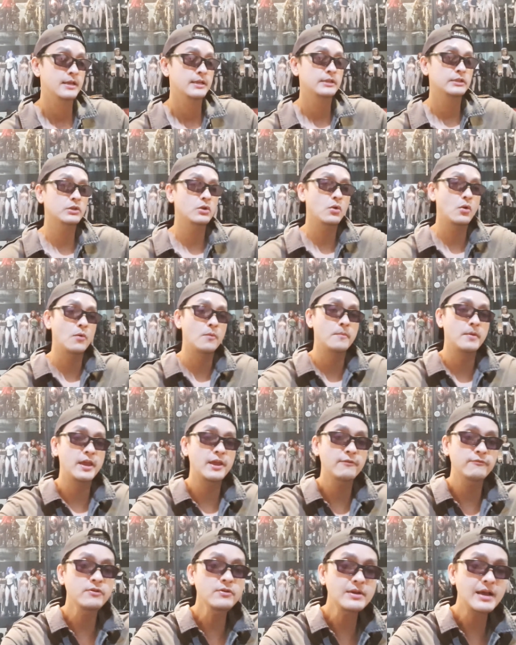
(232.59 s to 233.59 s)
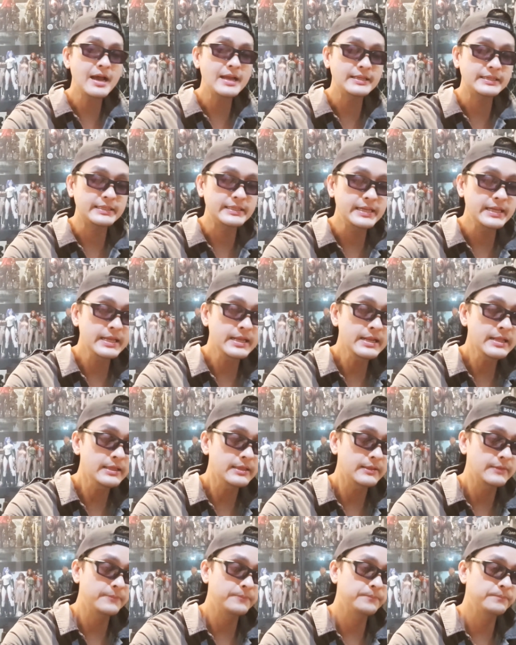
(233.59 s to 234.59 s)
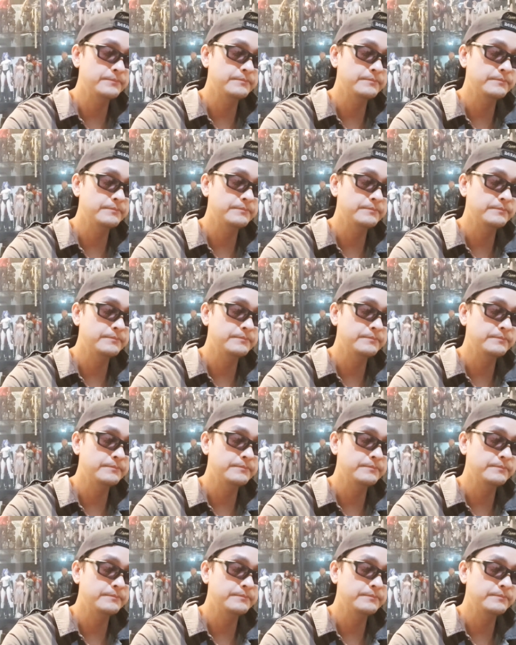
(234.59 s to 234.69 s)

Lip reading: So if you guys seen,